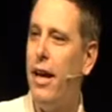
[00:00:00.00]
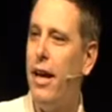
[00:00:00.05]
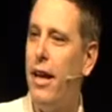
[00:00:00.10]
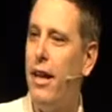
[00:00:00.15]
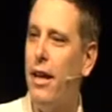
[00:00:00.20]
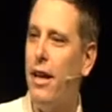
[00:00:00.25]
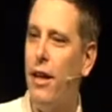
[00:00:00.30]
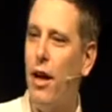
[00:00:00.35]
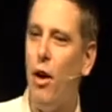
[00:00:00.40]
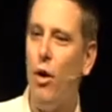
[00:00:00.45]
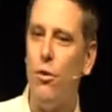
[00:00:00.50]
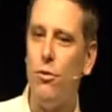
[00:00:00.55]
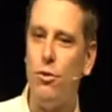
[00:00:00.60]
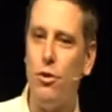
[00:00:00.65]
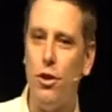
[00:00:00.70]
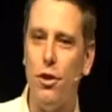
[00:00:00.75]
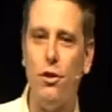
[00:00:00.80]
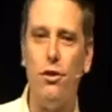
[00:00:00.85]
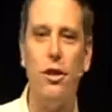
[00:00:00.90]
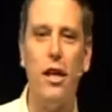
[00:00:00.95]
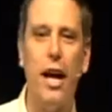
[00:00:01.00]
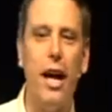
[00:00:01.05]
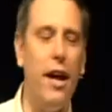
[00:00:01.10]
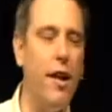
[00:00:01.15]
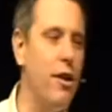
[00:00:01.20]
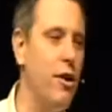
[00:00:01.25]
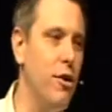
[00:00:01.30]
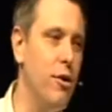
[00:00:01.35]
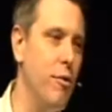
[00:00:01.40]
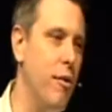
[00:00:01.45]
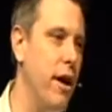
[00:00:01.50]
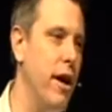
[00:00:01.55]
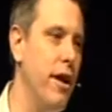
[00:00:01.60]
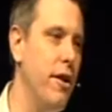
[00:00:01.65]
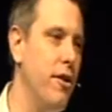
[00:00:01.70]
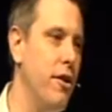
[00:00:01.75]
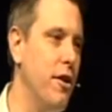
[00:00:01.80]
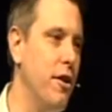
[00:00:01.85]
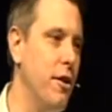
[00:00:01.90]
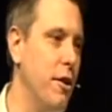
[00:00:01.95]
And then the whole church gathered
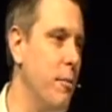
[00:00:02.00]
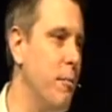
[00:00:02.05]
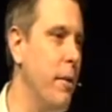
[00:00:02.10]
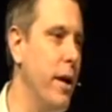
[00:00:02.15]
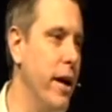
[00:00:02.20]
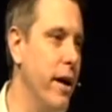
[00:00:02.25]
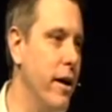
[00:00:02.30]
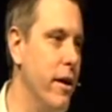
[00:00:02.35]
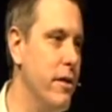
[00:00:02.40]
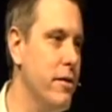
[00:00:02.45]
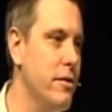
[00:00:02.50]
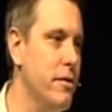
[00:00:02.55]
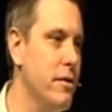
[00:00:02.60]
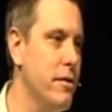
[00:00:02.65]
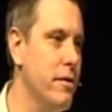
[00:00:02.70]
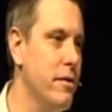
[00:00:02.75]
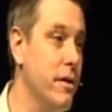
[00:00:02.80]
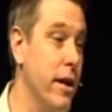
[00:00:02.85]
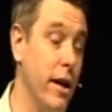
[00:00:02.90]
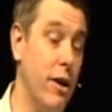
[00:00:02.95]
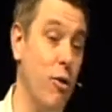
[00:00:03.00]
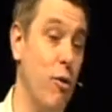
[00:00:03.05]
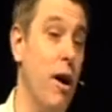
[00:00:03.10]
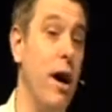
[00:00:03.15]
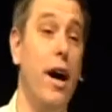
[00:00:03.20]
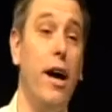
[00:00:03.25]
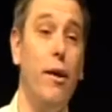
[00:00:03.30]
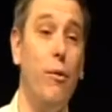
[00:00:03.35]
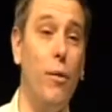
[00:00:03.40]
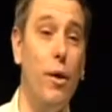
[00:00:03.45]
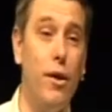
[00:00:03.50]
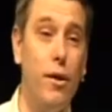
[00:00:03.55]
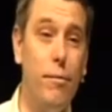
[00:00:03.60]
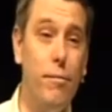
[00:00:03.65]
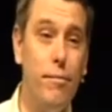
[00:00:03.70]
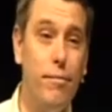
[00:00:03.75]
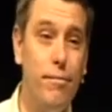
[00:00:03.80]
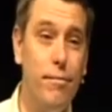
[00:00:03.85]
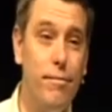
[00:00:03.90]
around her and her parents. They cried with them.